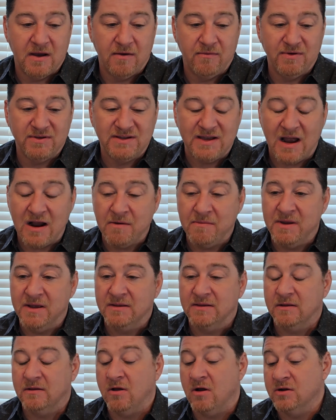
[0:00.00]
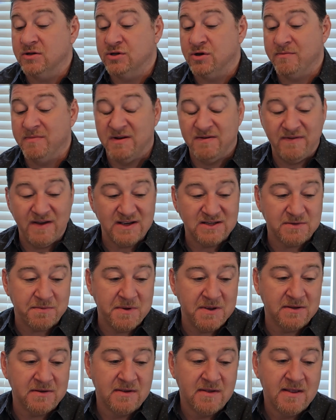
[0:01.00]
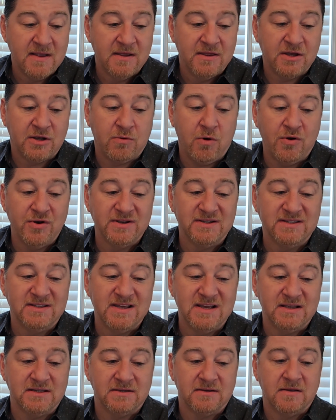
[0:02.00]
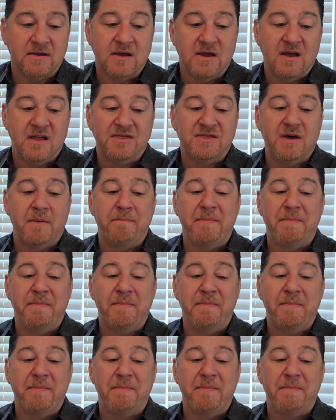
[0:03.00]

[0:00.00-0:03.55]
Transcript: retirement, long-term investment. The quote is this: "The